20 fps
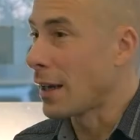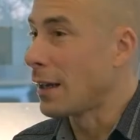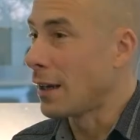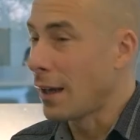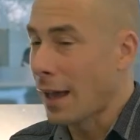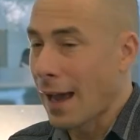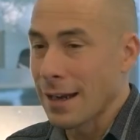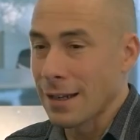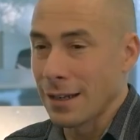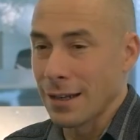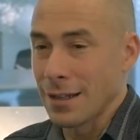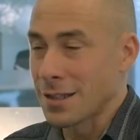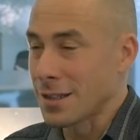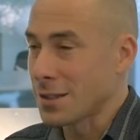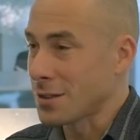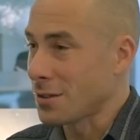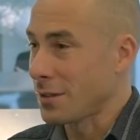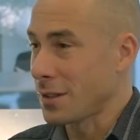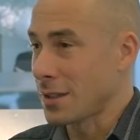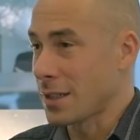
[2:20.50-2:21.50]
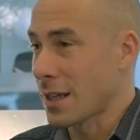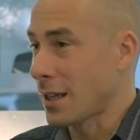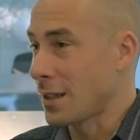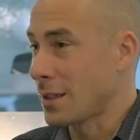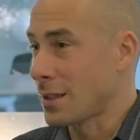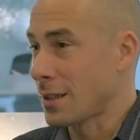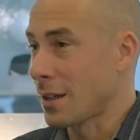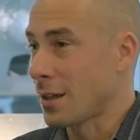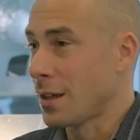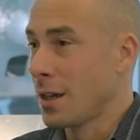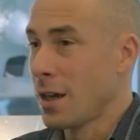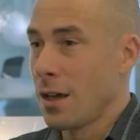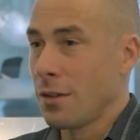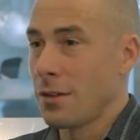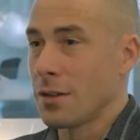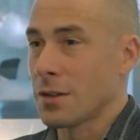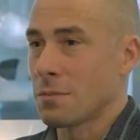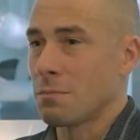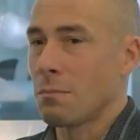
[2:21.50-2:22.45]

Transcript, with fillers: we have analytics on the data that's